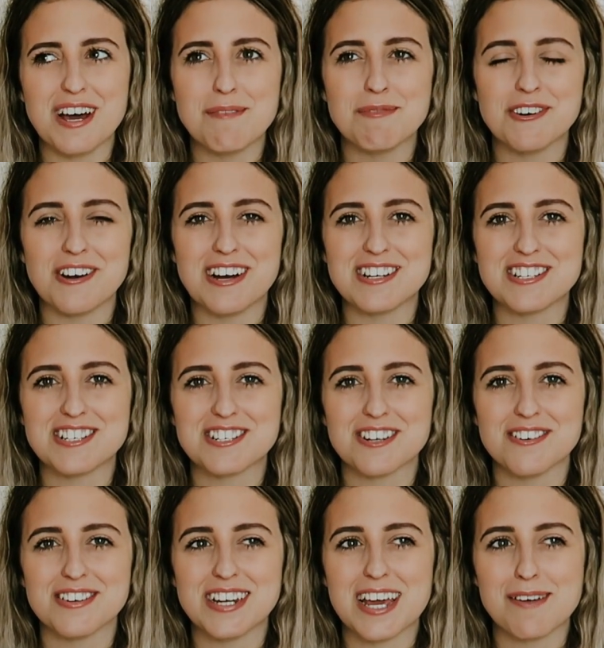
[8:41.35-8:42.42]
I'm not actually sure
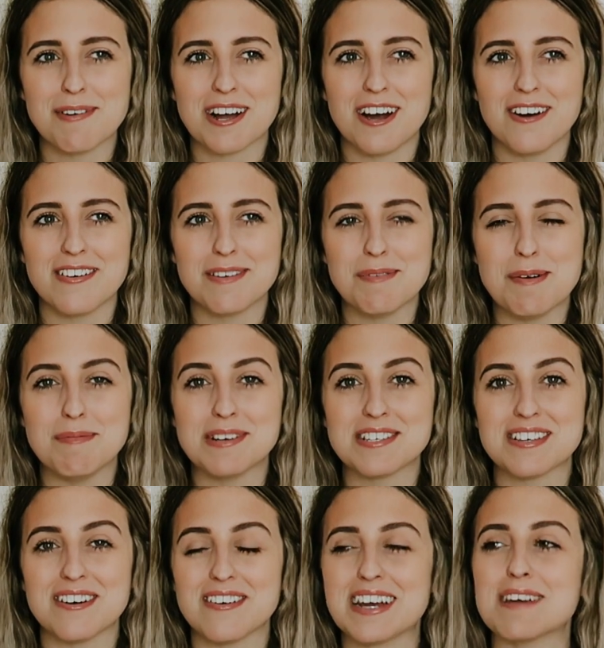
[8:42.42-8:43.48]
her name, I can't remember,
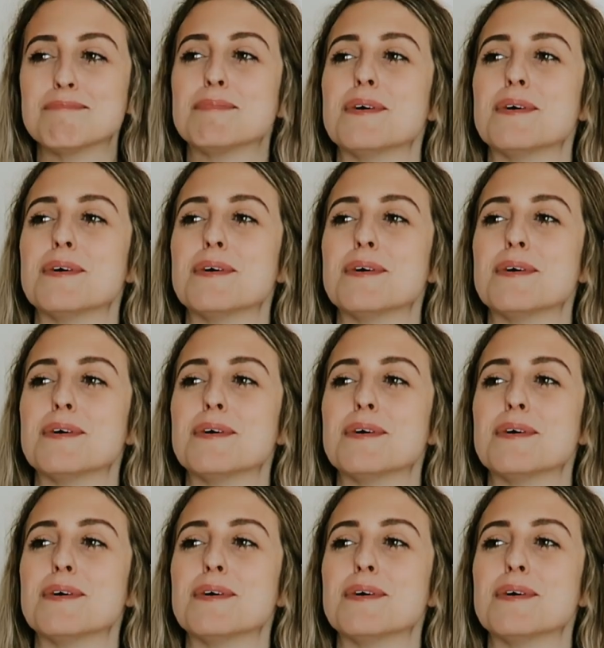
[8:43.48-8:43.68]
sorry.